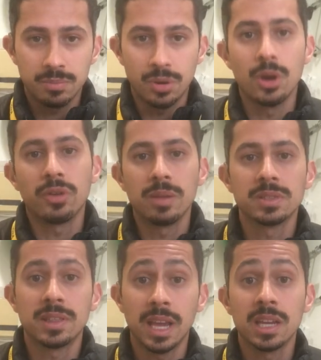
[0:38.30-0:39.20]

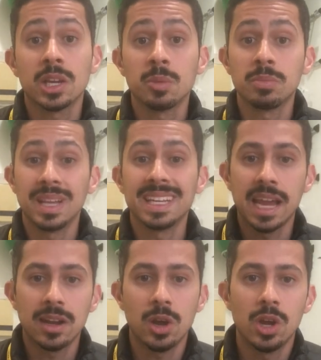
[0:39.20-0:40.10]
programs that they can complete
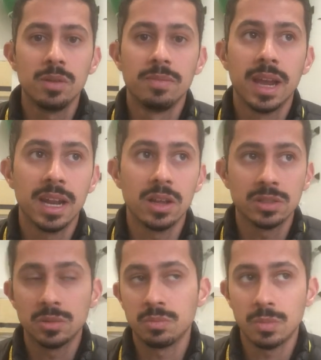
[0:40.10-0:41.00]
at home, and
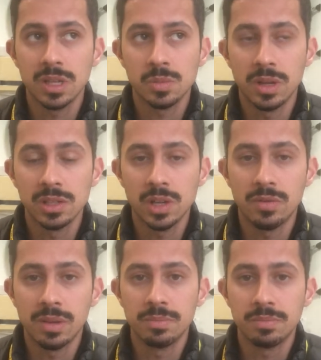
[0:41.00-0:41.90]
as well as I
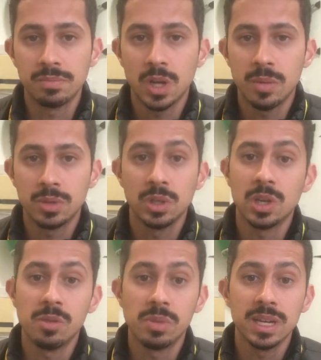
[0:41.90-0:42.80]
run type 2
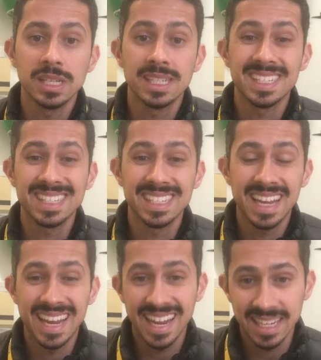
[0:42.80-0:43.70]
diabetes
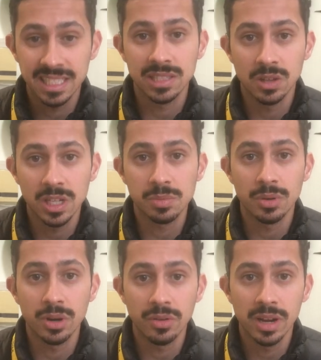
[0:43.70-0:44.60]
exercise
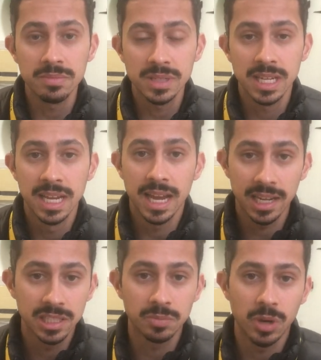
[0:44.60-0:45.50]
programs at
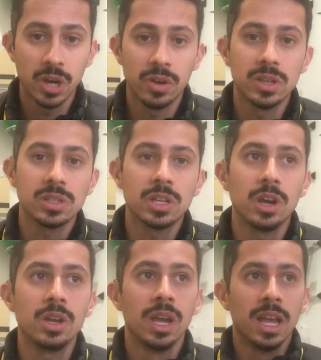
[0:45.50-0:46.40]
Inpsiro.
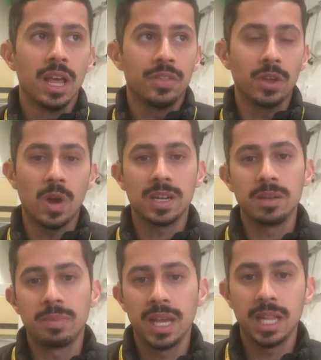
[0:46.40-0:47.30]
So the
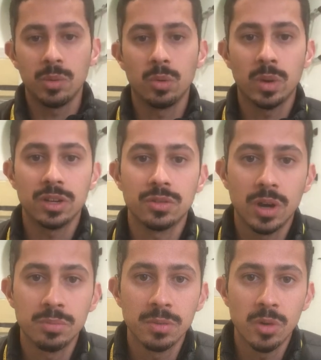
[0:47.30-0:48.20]
idea being that we want to
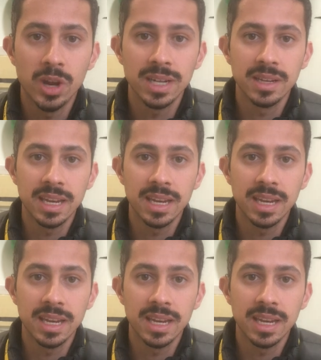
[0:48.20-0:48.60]
try and promote